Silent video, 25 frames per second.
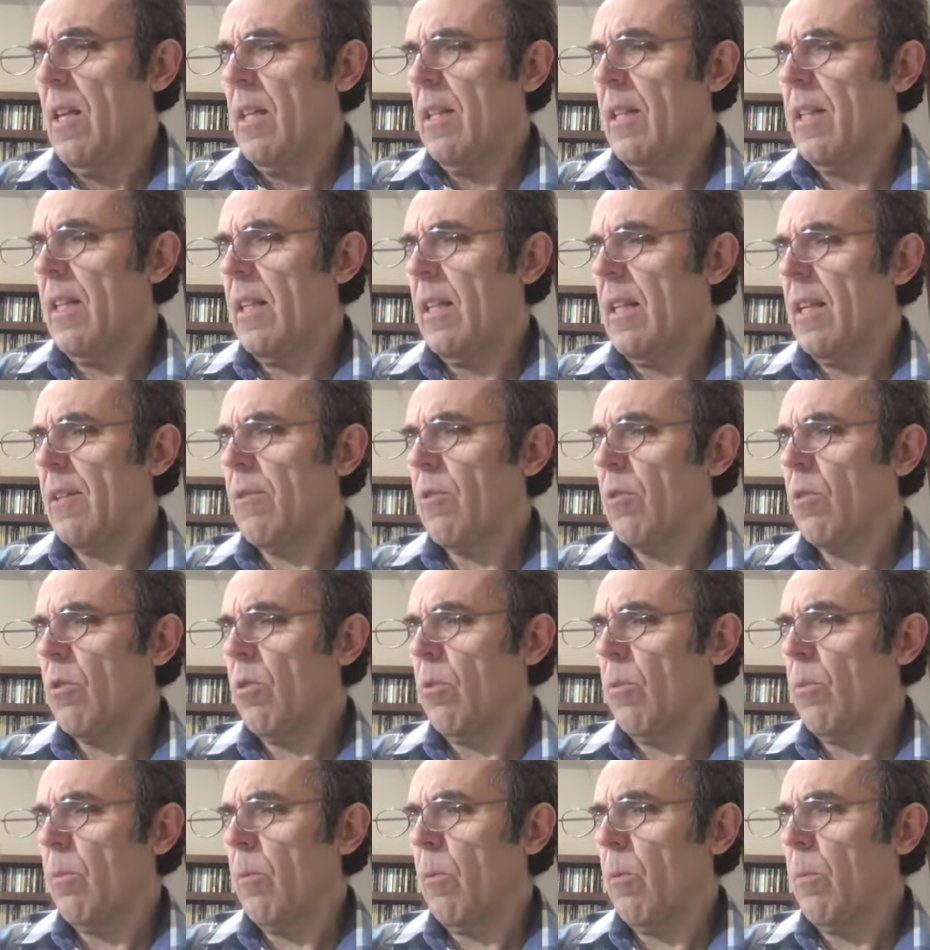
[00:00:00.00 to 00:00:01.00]
The
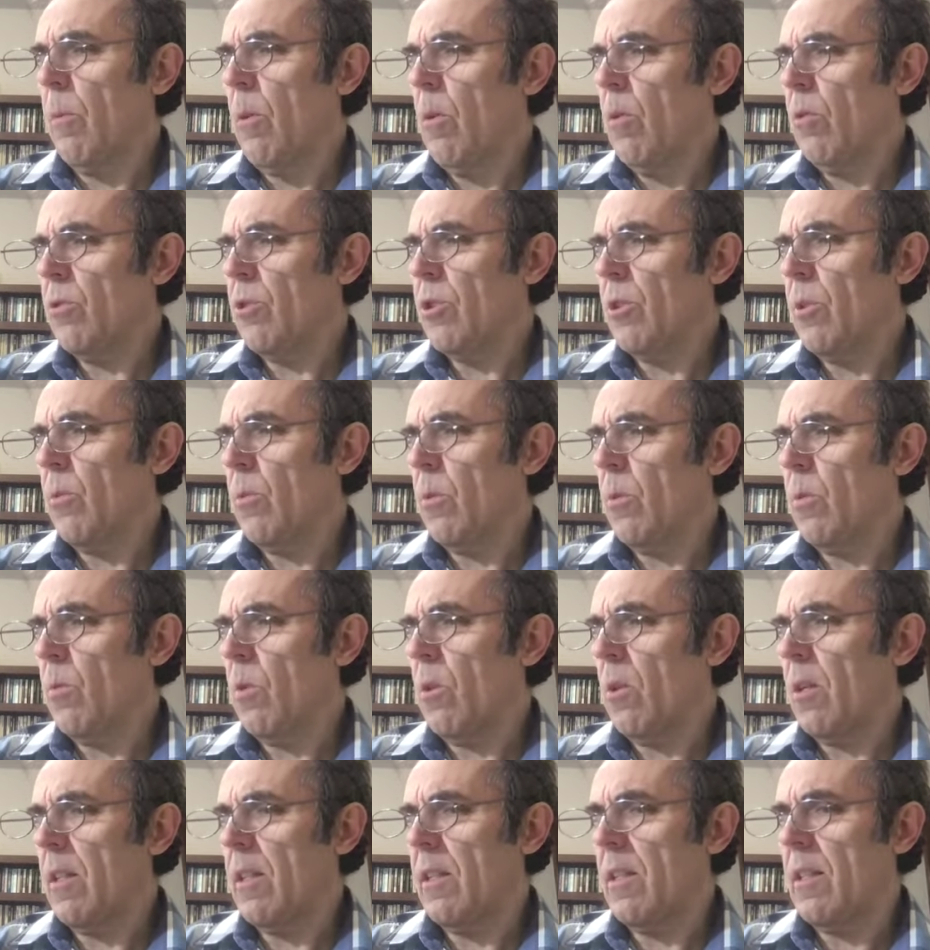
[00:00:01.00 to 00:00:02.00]
electrical propulsion would
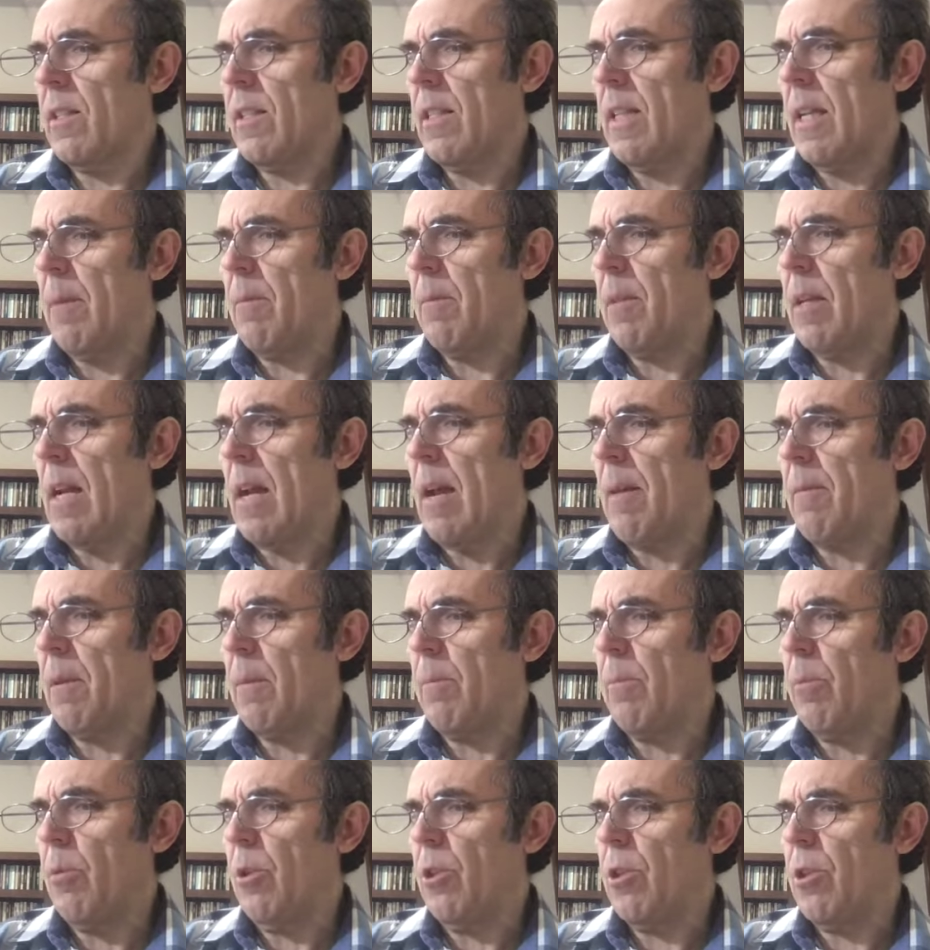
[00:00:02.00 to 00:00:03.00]
work at the same time to
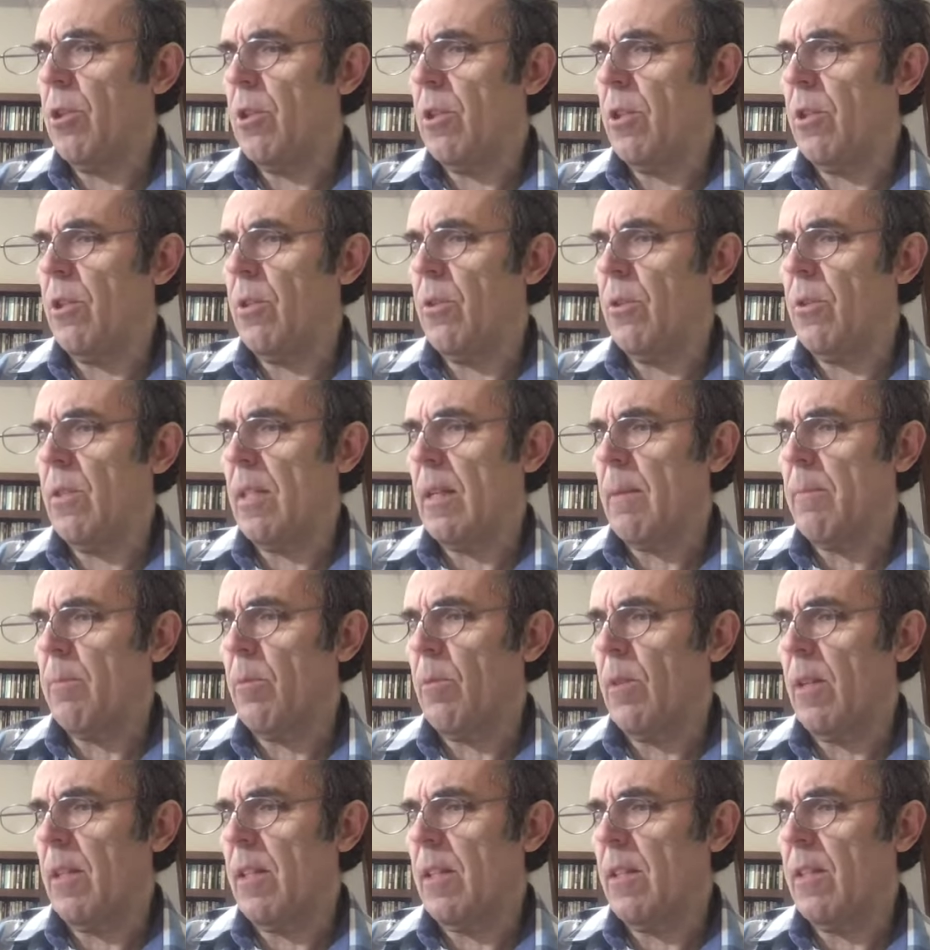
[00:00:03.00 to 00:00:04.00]
push the two
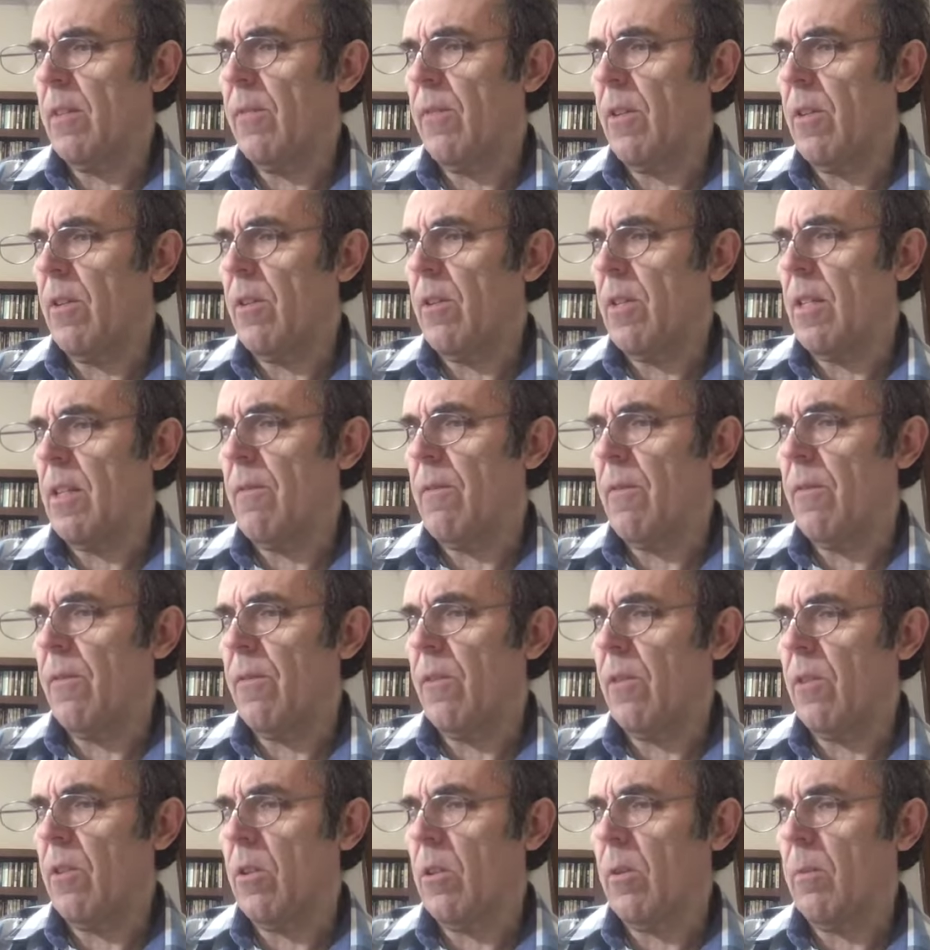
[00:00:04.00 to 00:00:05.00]
separating spheres even
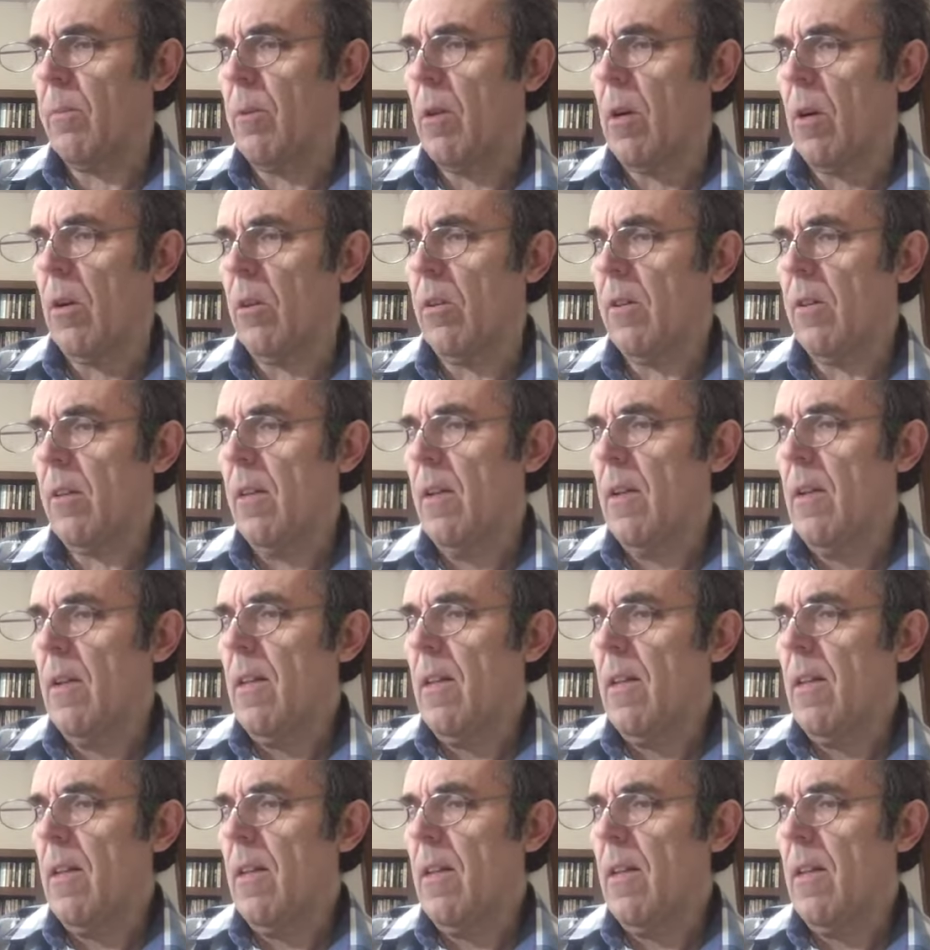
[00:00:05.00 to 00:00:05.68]
further apart.